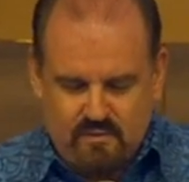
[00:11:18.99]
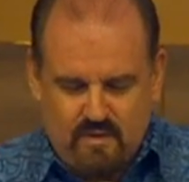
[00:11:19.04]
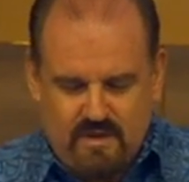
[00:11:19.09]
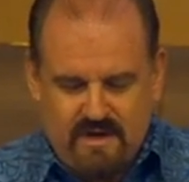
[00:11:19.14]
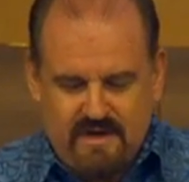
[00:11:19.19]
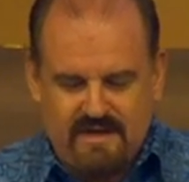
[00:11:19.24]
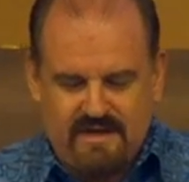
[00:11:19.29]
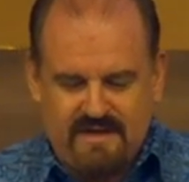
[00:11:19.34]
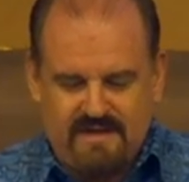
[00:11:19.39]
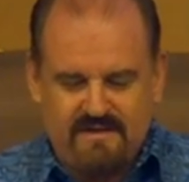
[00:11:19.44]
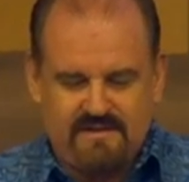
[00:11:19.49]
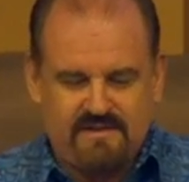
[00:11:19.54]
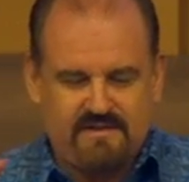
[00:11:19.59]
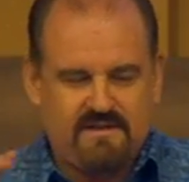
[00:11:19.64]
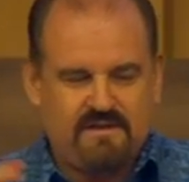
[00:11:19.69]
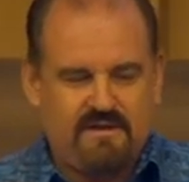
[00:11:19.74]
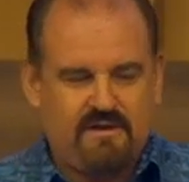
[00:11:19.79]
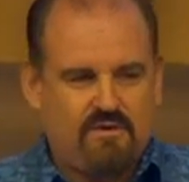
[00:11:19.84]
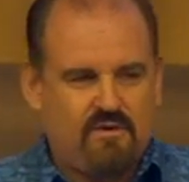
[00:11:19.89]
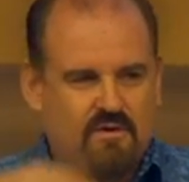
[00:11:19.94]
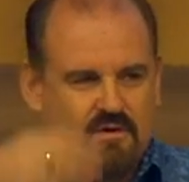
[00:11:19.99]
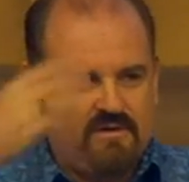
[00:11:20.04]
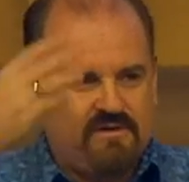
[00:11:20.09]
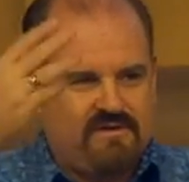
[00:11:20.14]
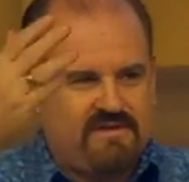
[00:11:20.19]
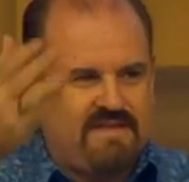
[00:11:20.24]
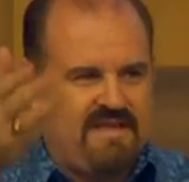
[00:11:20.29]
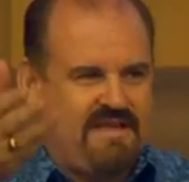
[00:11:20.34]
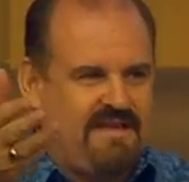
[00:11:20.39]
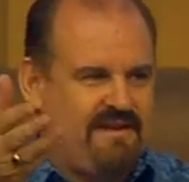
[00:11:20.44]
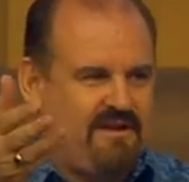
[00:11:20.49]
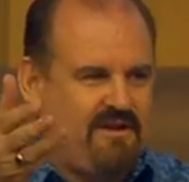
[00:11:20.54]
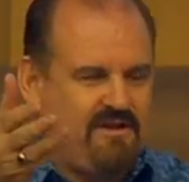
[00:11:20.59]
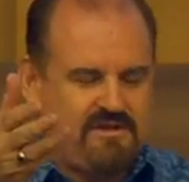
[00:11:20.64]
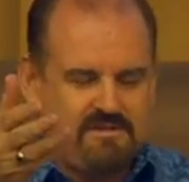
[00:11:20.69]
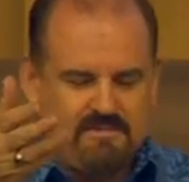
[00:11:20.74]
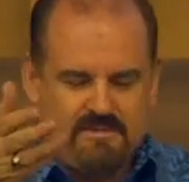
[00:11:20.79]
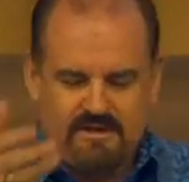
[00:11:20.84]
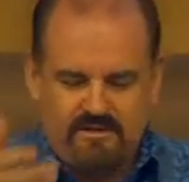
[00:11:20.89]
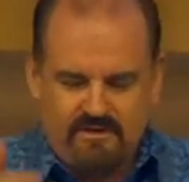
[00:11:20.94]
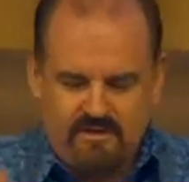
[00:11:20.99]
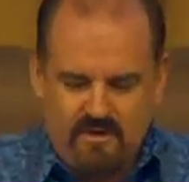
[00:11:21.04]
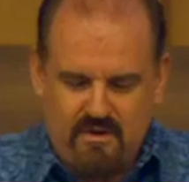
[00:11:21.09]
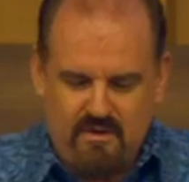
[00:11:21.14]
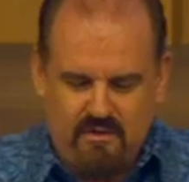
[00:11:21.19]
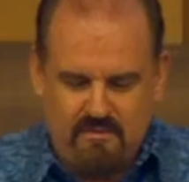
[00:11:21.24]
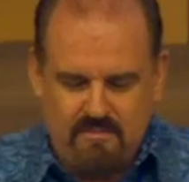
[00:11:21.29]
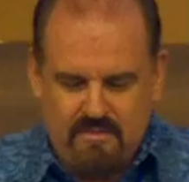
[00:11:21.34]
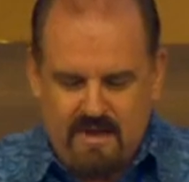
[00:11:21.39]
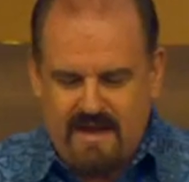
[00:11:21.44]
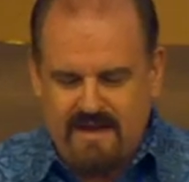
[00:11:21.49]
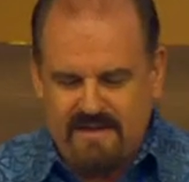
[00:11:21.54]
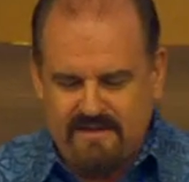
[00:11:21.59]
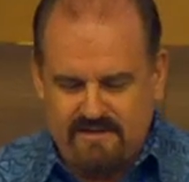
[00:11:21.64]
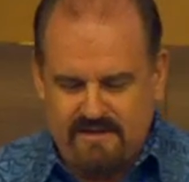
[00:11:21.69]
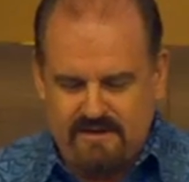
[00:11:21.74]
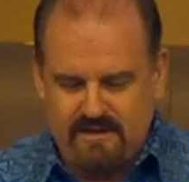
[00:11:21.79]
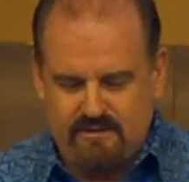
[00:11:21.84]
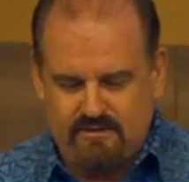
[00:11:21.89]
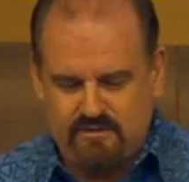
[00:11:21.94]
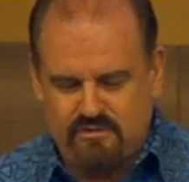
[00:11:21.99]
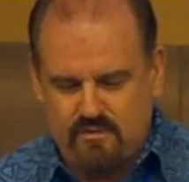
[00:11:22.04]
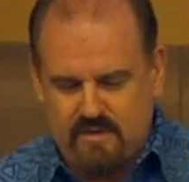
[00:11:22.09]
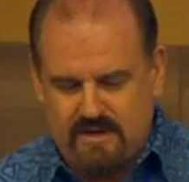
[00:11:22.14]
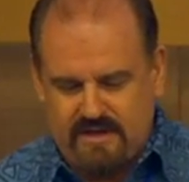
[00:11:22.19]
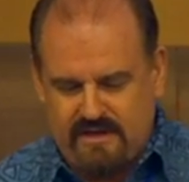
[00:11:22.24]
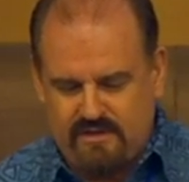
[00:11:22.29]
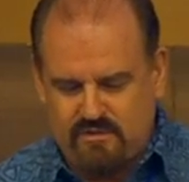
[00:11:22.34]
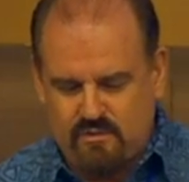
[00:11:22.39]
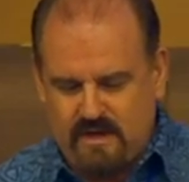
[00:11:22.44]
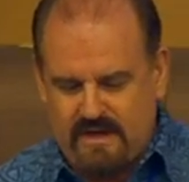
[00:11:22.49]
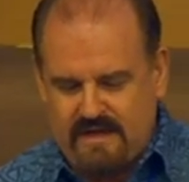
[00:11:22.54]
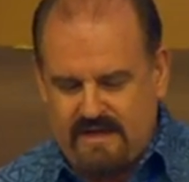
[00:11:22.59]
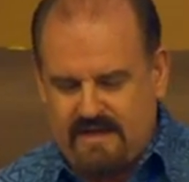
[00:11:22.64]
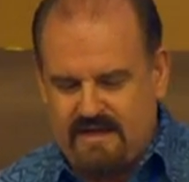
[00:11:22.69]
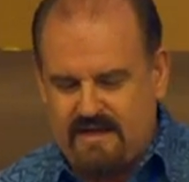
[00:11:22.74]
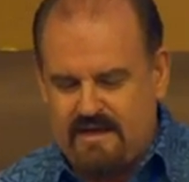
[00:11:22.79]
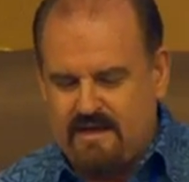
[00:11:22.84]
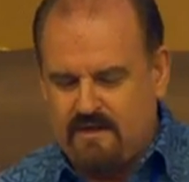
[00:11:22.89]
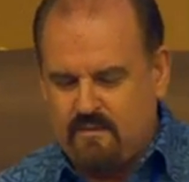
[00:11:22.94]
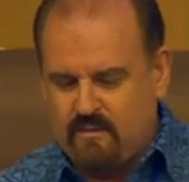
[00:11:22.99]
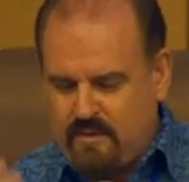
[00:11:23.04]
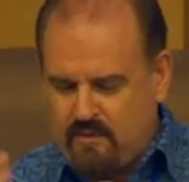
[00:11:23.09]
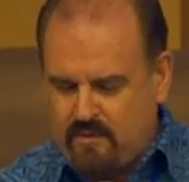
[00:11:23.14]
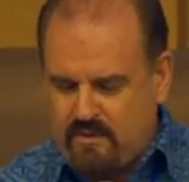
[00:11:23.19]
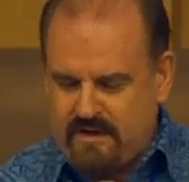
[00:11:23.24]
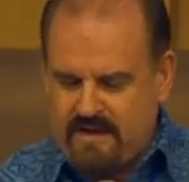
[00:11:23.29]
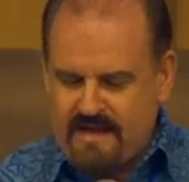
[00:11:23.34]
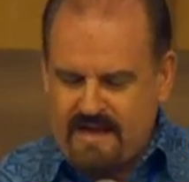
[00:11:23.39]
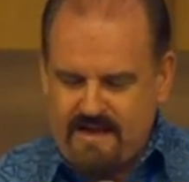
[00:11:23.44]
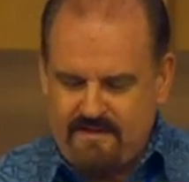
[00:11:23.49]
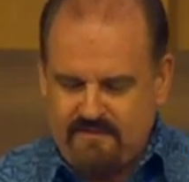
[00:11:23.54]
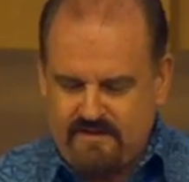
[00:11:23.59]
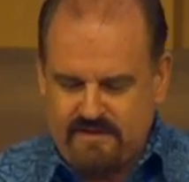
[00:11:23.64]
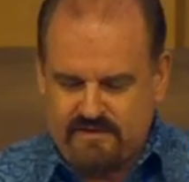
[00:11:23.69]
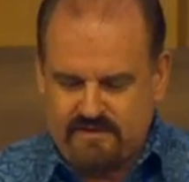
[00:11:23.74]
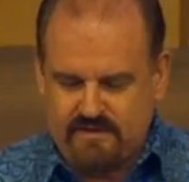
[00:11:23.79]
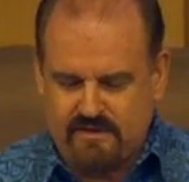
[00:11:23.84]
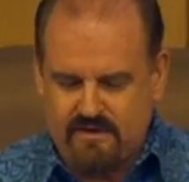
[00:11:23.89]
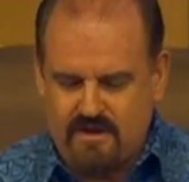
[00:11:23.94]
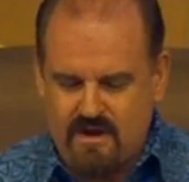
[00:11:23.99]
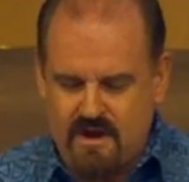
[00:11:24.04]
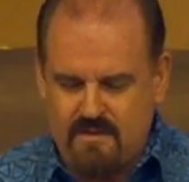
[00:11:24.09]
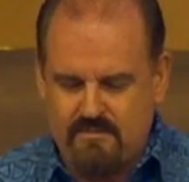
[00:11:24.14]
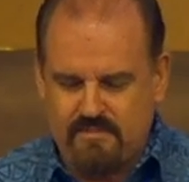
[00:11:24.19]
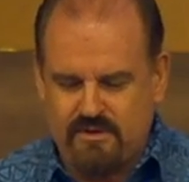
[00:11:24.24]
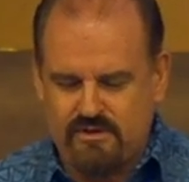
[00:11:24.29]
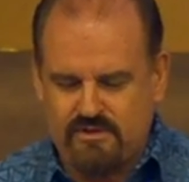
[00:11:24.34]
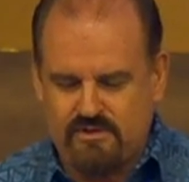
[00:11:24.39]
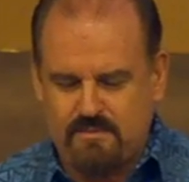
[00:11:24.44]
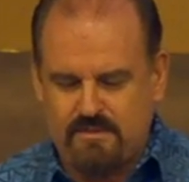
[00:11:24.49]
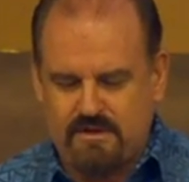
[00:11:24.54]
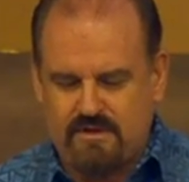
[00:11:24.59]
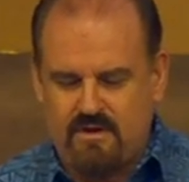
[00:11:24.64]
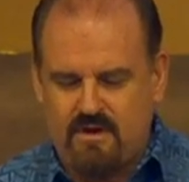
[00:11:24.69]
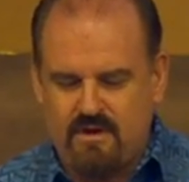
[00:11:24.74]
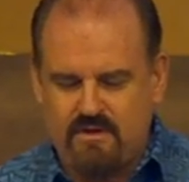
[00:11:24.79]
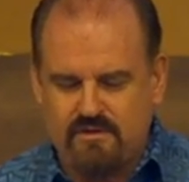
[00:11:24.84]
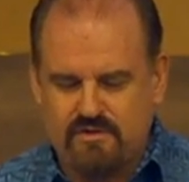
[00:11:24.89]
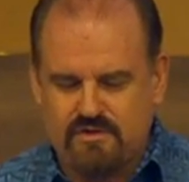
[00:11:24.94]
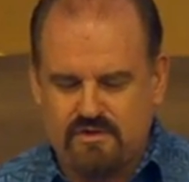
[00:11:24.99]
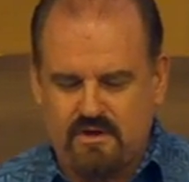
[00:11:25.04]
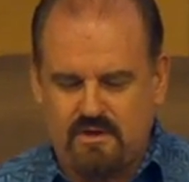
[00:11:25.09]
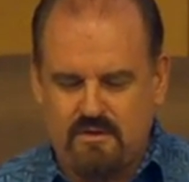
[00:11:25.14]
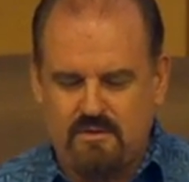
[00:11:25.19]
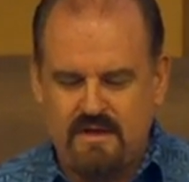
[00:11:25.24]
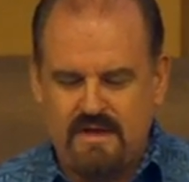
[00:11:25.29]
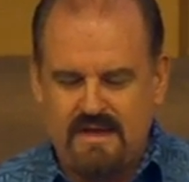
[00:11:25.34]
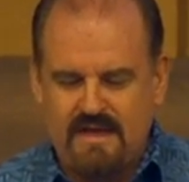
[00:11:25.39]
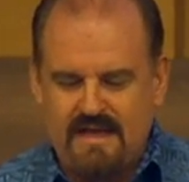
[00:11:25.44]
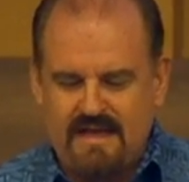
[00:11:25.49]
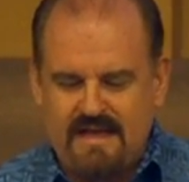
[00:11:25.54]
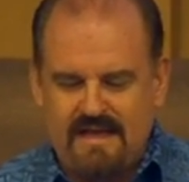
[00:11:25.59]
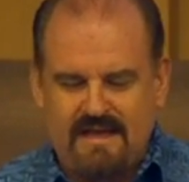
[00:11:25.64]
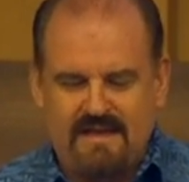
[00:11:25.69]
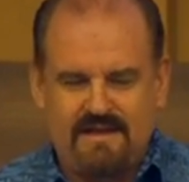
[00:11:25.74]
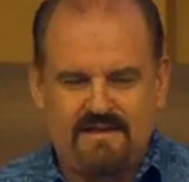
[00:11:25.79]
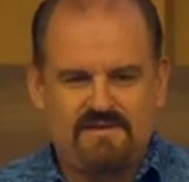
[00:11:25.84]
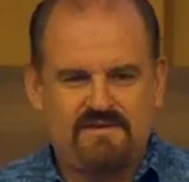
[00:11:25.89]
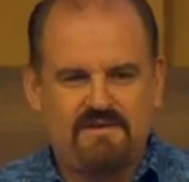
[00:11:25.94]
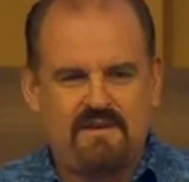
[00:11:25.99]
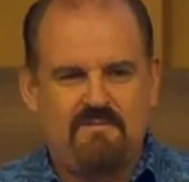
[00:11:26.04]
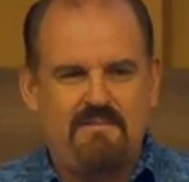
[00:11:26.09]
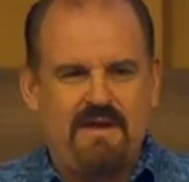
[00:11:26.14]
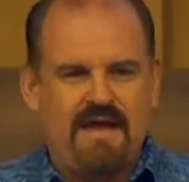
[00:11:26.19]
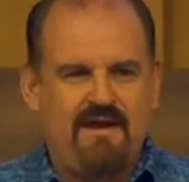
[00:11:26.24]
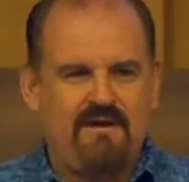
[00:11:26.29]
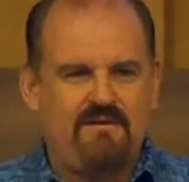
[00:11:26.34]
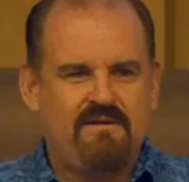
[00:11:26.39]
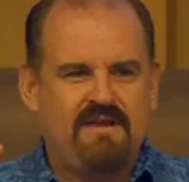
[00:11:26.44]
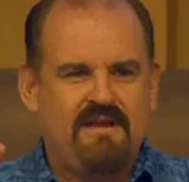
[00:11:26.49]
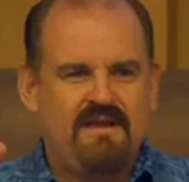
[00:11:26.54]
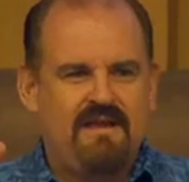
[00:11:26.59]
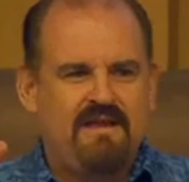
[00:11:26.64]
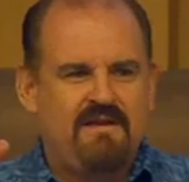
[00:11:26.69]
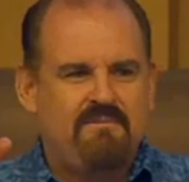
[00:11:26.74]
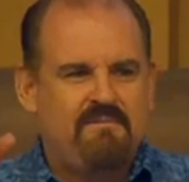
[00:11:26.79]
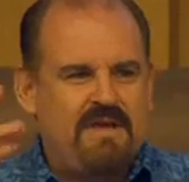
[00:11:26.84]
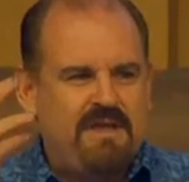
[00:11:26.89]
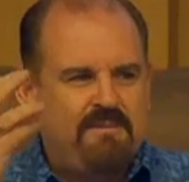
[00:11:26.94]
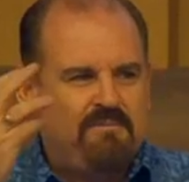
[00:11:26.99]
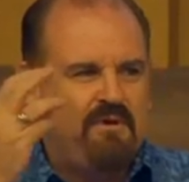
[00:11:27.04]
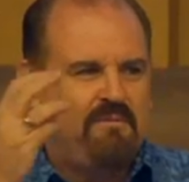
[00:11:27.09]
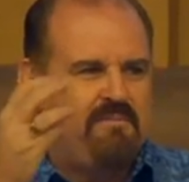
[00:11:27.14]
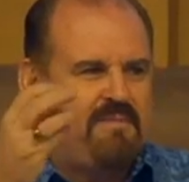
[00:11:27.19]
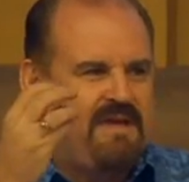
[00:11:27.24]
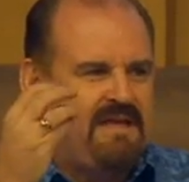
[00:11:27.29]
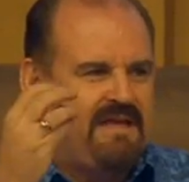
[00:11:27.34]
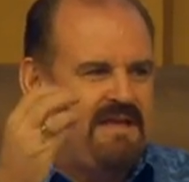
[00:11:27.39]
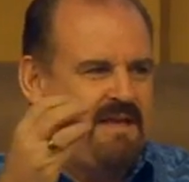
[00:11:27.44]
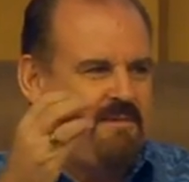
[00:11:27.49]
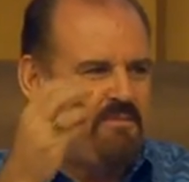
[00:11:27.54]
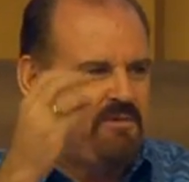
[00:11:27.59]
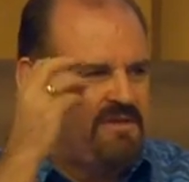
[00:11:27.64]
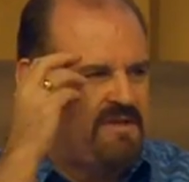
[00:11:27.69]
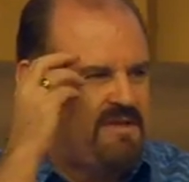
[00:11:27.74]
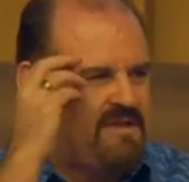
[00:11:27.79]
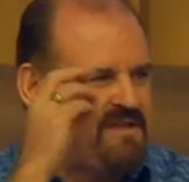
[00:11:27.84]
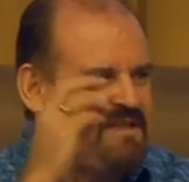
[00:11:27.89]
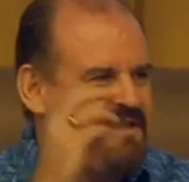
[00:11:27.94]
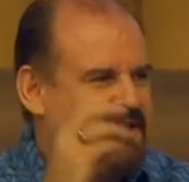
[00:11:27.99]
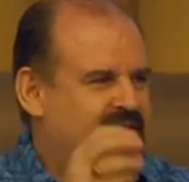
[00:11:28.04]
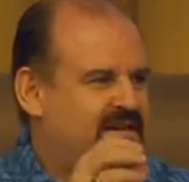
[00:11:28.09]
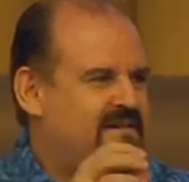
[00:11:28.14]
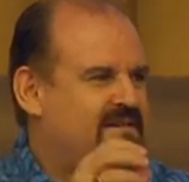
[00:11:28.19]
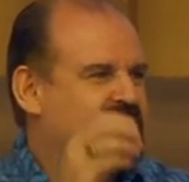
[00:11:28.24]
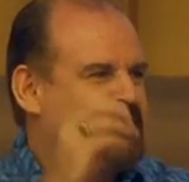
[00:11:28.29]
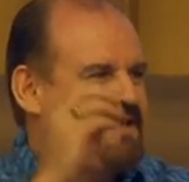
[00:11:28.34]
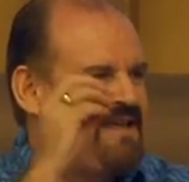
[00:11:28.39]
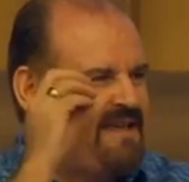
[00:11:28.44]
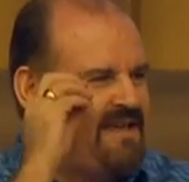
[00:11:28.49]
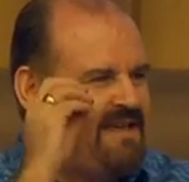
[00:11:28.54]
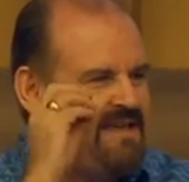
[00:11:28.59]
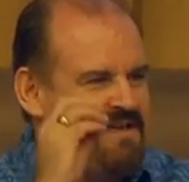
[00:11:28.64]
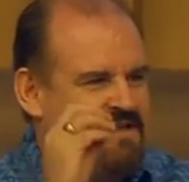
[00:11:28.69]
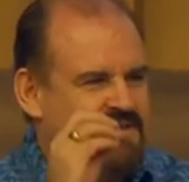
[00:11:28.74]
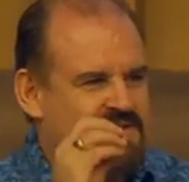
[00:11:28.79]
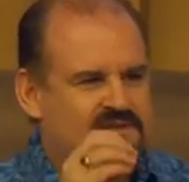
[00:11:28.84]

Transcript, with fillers: One is, of course, the ultimate goal by the year 2020, we want to have this accomplished, but also it's about people being able to clearly